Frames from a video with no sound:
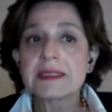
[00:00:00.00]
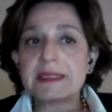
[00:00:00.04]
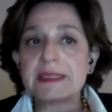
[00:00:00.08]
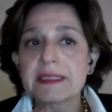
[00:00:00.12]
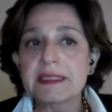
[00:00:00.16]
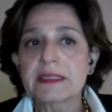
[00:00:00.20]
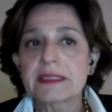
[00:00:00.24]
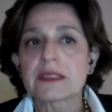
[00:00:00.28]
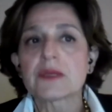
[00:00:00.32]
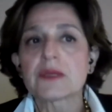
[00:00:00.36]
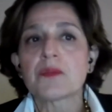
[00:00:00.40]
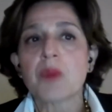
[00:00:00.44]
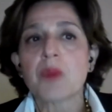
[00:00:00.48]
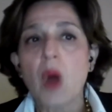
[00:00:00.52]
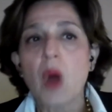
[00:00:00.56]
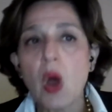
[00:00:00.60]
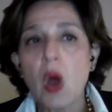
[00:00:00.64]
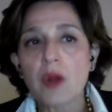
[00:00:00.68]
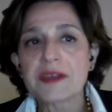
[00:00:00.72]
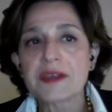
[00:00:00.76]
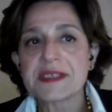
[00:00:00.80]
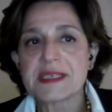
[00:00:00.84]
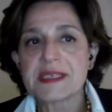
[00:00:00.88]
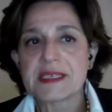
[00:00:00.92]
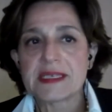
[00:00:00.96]
clear
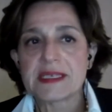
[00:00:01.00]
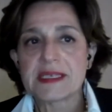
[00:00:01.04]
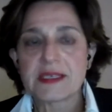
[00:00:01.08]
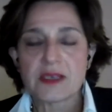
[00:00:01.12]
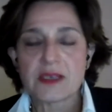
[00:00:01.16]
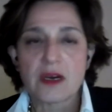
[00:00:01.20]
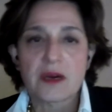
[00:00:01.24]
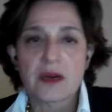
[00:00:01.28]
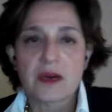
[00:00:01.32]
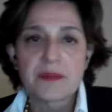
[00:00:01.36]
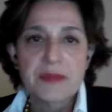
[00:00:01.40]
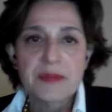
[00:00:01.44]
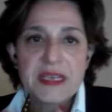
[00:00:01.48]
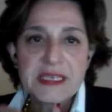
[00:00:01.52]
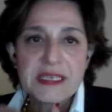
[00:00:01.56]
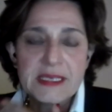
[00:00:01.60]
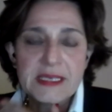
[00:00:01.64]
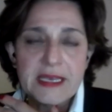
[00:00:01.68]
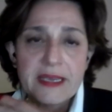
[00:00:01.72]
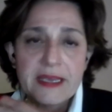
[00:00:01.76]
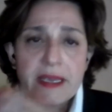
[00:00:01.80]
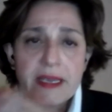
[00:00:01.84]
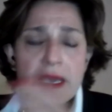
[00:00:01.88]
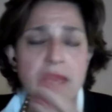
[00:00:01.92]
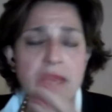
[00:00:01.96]
policies are
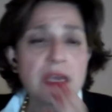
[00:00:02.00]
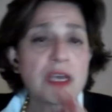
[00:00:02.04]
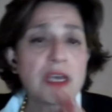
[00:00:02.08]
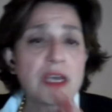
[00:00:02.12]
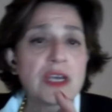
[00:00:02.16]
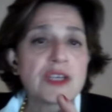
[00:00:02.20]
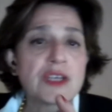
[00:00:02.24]
missing.